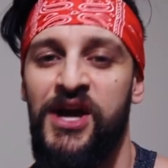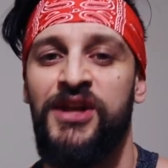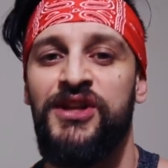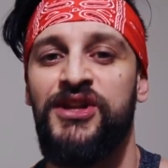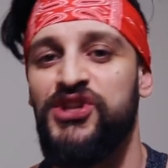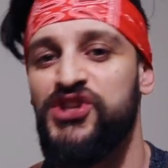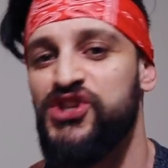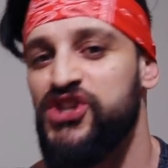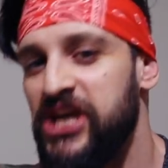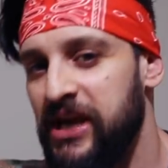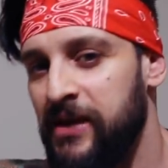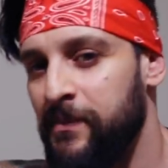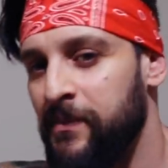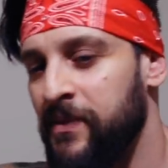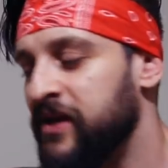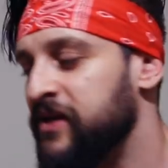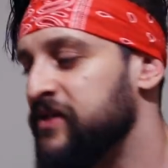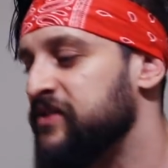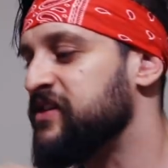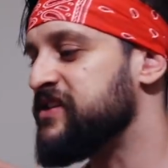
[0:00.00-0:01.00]
The gym,
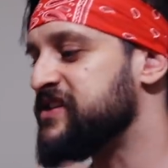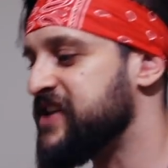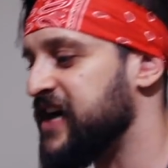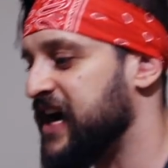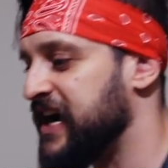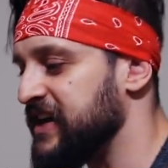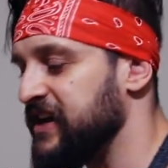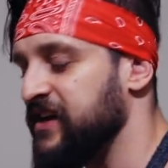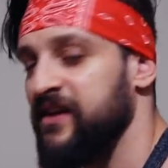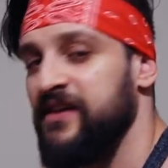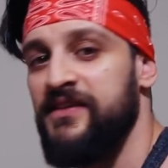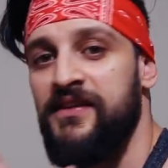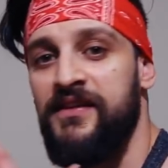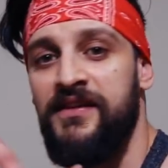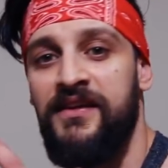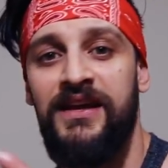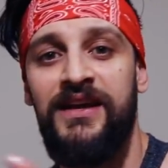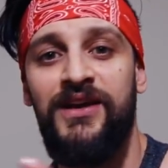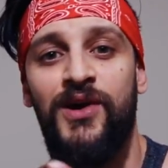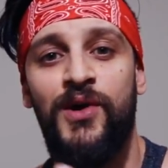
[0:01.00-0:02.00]
the diet,
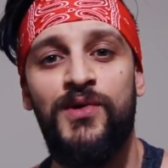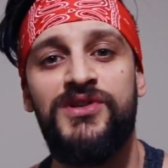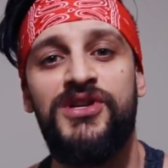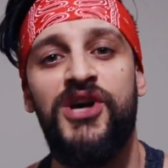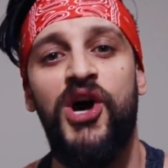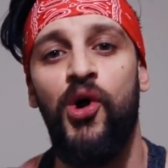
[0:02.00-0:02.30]
it goes